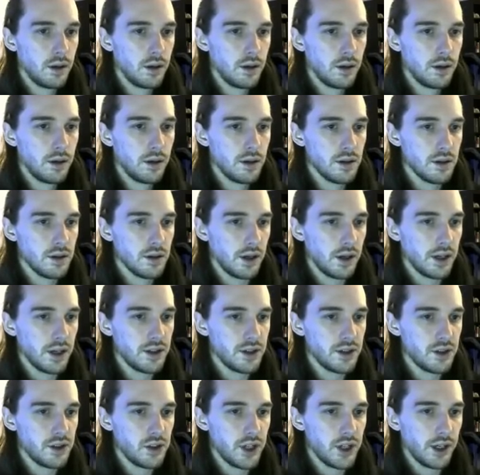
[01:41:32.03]
So you guys
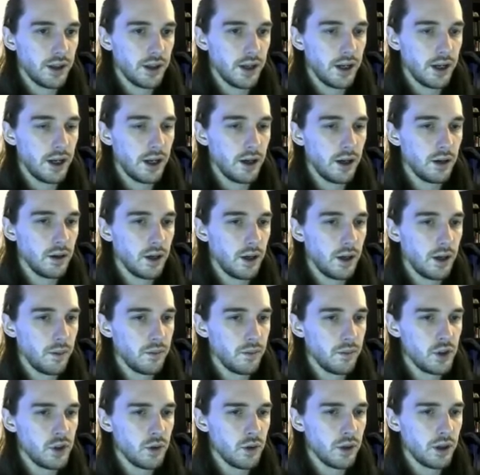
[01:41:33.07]
can check that out.
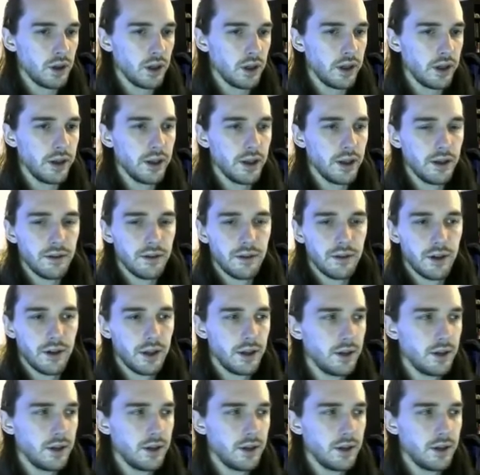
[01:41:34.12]
Do you want to link that, Frank?